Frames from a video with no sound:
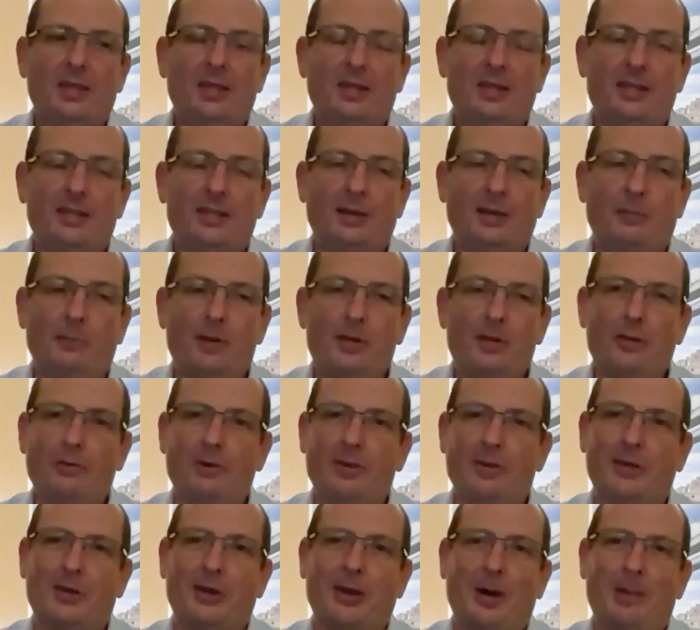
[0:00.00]
you know, when you're
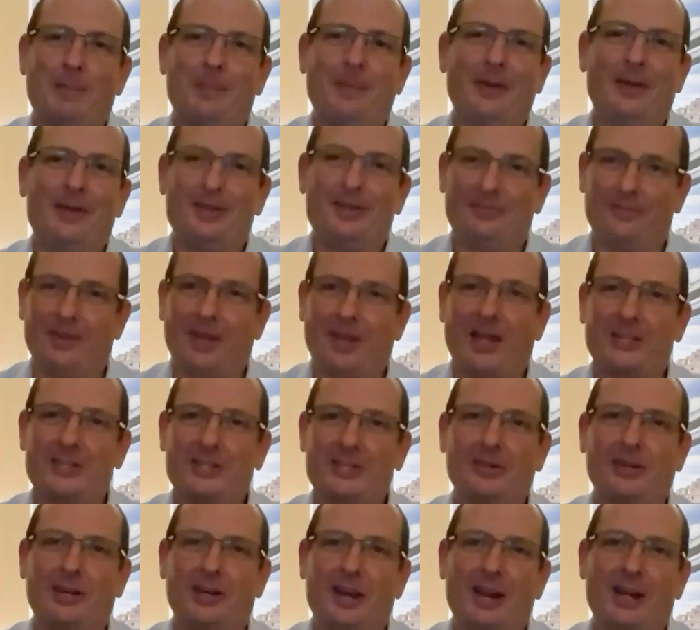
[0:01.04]
in copper, you've actually
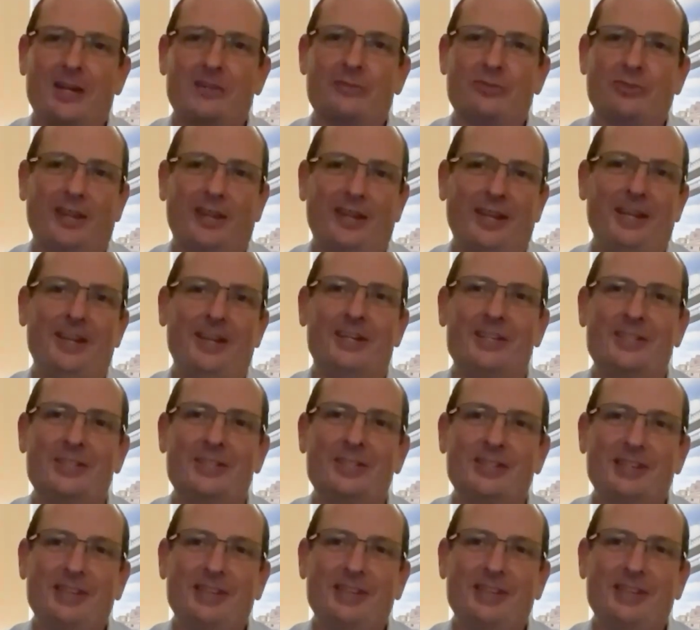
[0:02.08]
got a natural
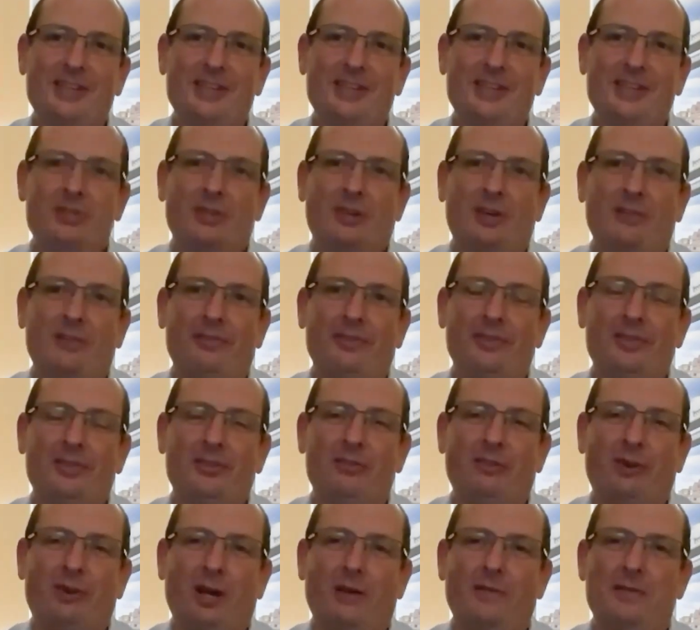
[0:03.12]
hedge because often the
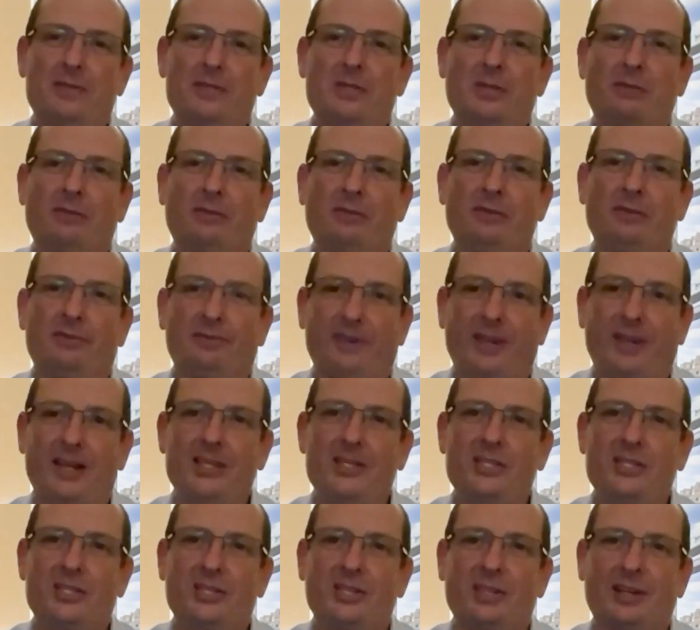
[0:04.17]
drivers of
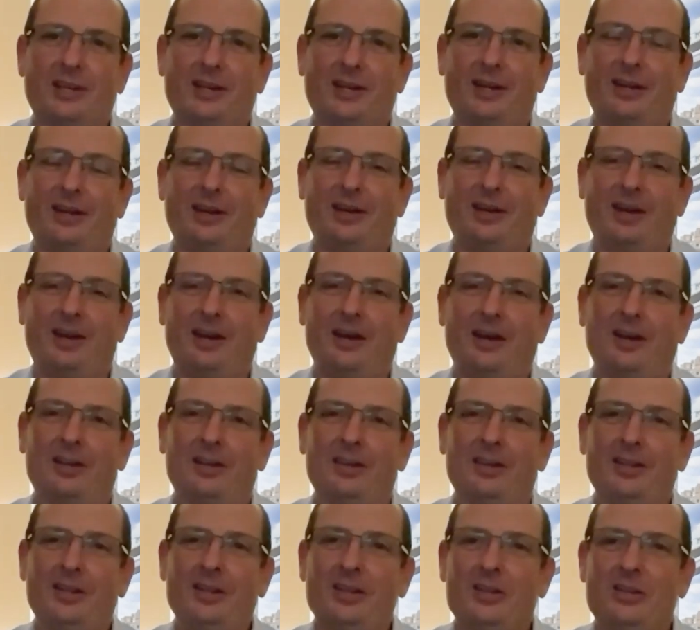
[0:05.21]
inflation are
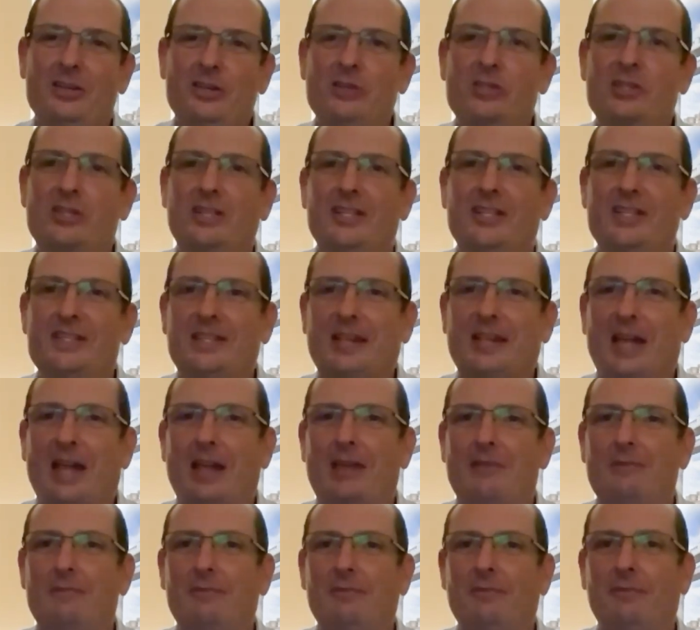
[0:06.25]
usually the
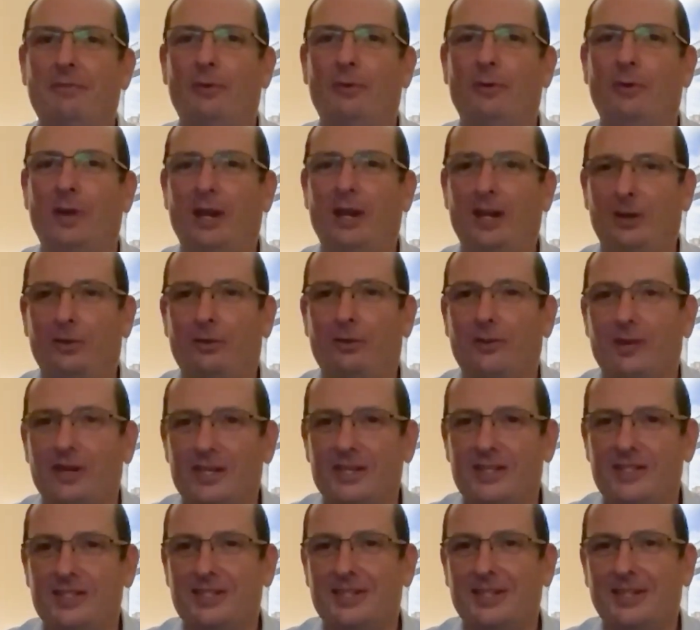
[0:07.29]
same for
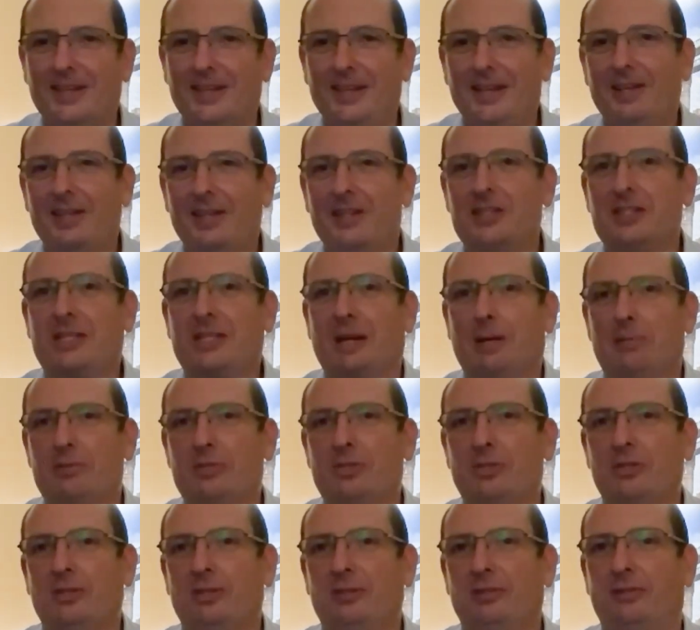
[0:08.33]
increased
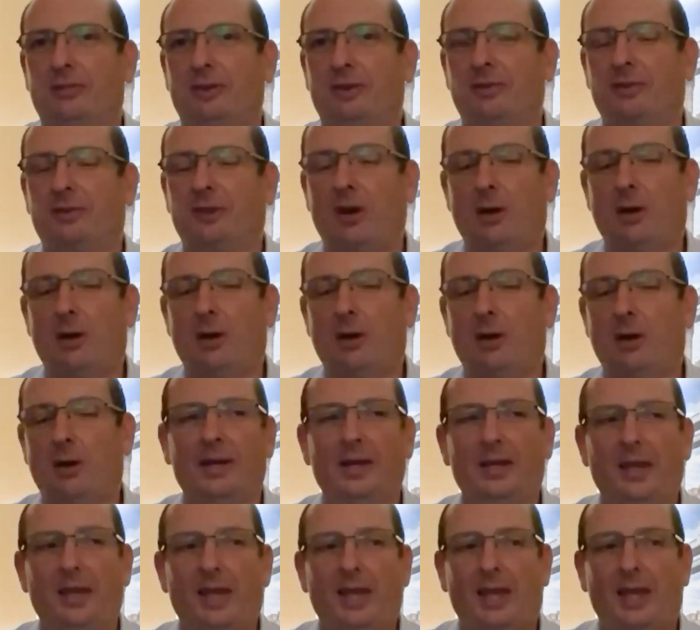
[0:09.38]
consumption of copper.
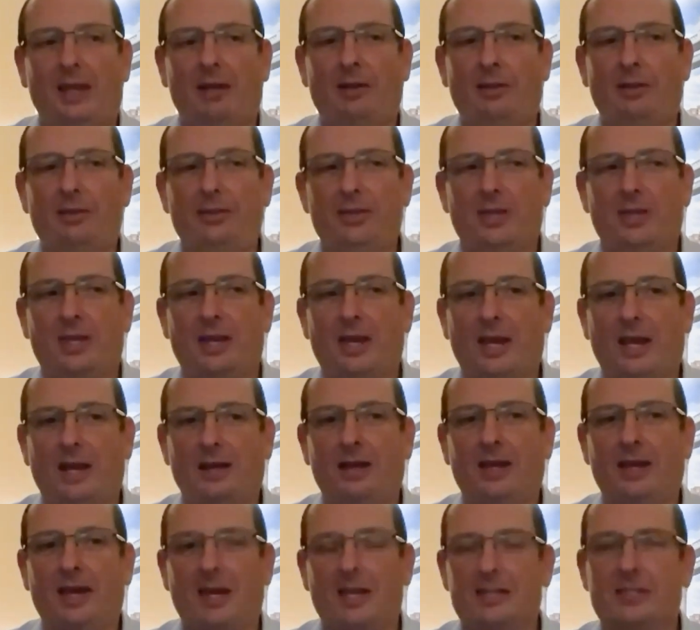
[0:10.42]
And I think in our
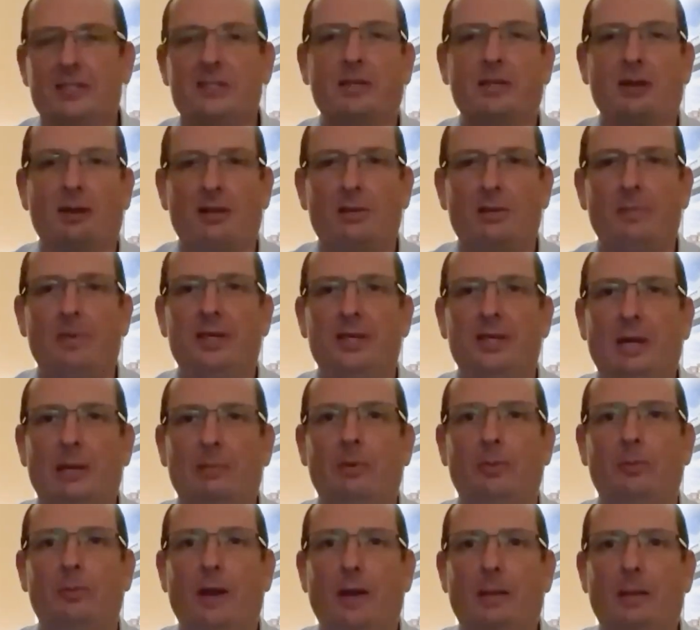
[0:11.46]
case, it's going to be a
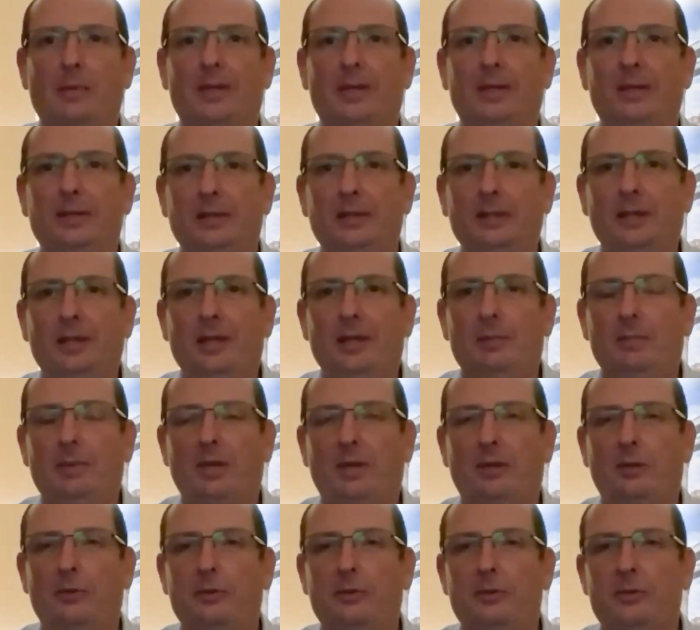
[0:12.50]
double whammy.
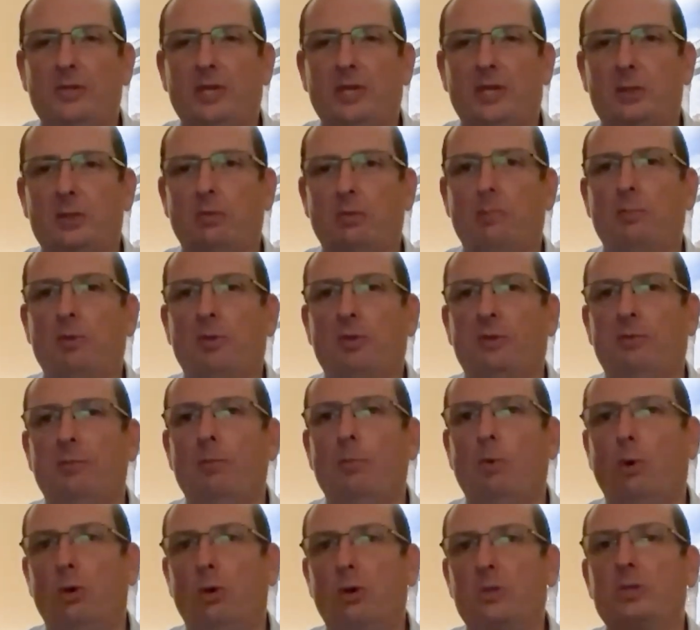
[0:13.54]
Because as we move
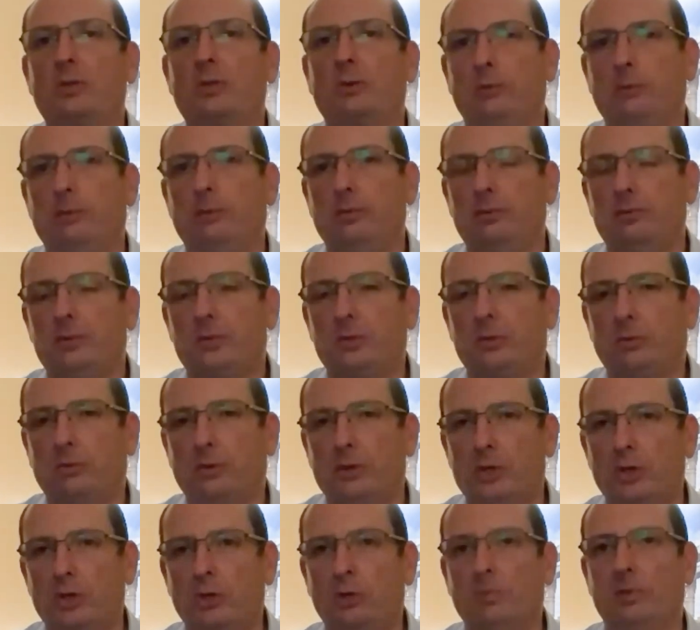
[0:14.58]
more to
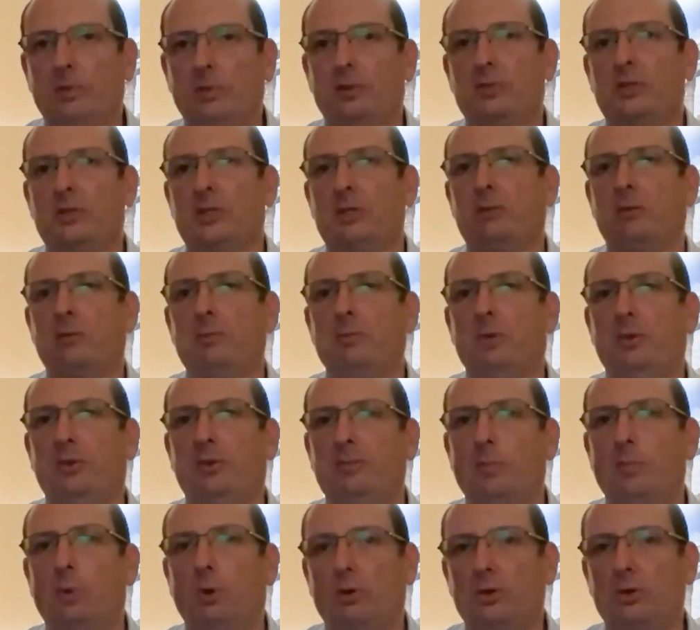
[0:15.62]
renewables, as we
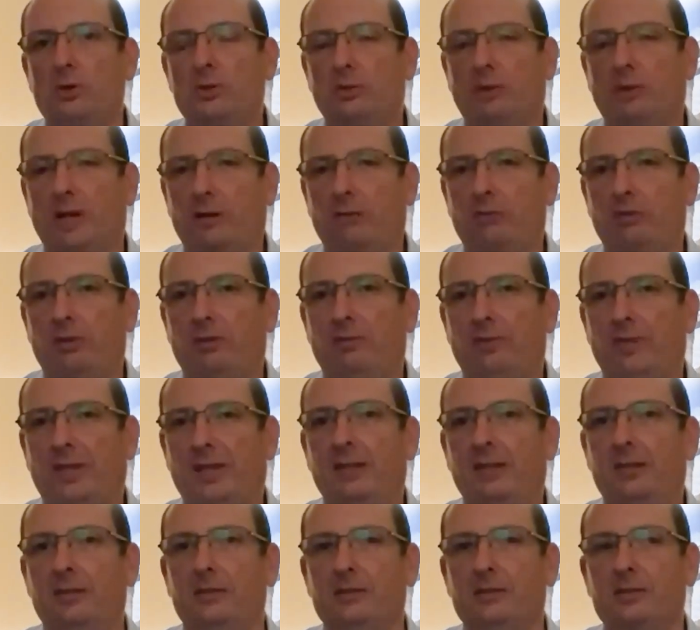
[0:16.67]
move more to electric
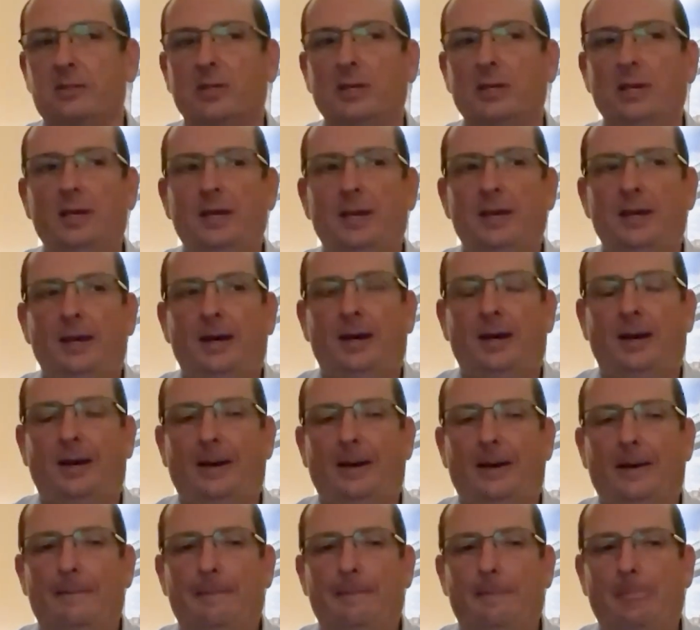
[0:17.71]
vehicles,
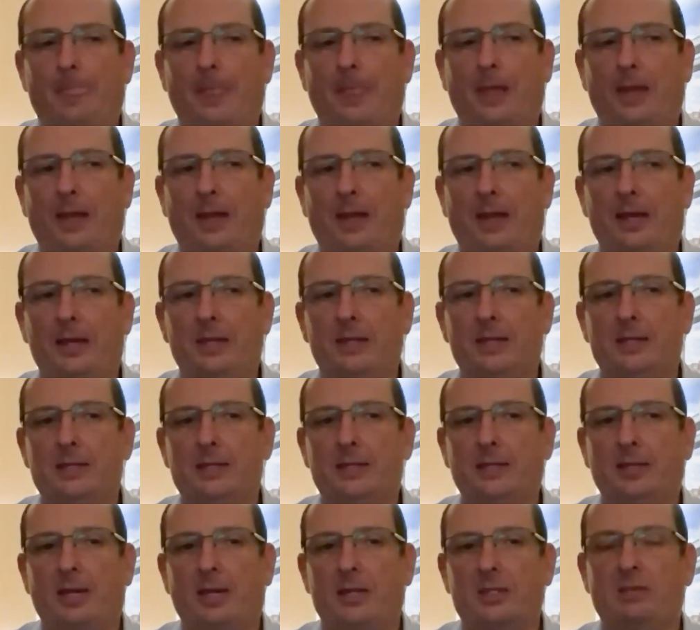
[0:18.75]
and
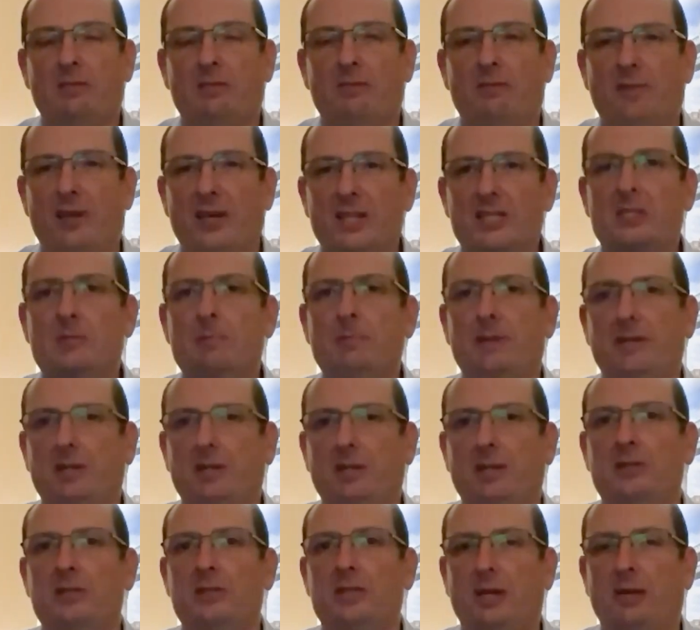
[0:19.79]
as investment in
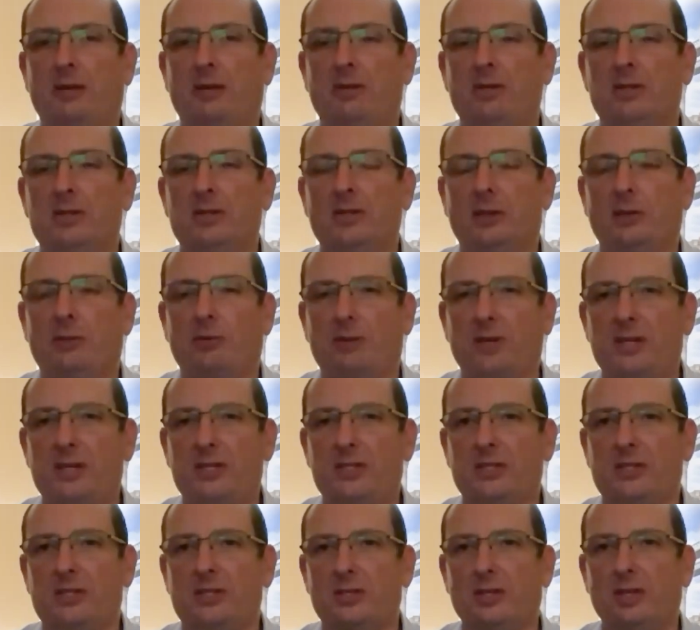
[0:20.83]
those areas
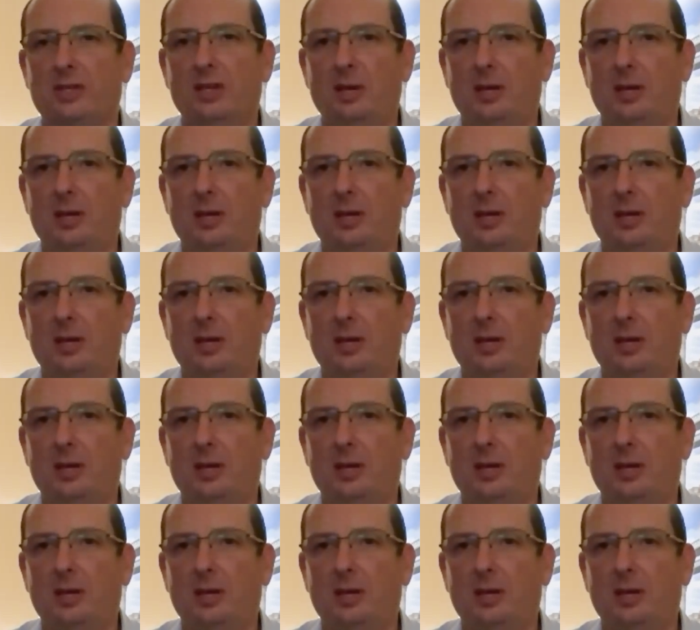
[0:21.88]
increases,